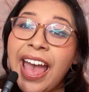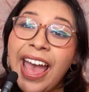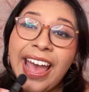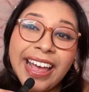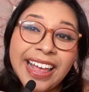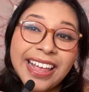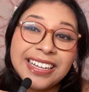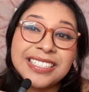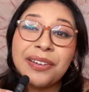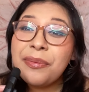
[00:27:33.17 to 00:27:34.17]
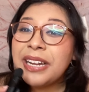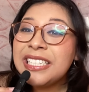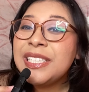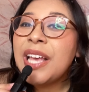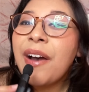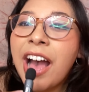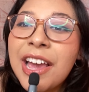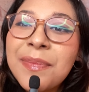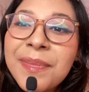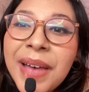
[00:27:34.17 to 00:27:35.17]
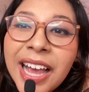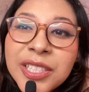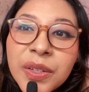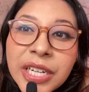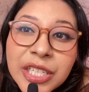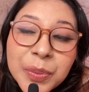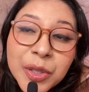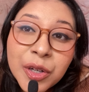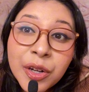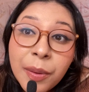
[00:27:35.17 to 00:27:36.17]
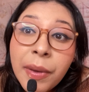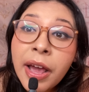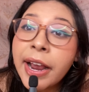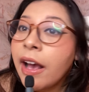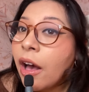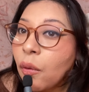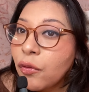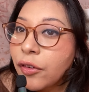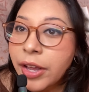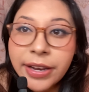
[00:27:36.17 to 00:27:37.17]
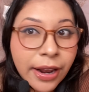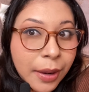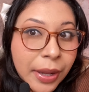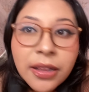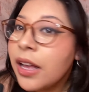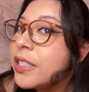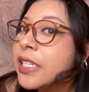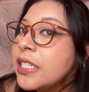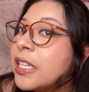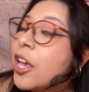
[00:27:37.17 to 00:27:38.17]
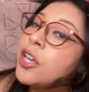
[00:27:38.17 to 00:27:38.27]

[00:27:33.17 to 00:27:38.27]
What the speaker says: Hello everybody, so I'm back. So I did put on my outfit and my glasses.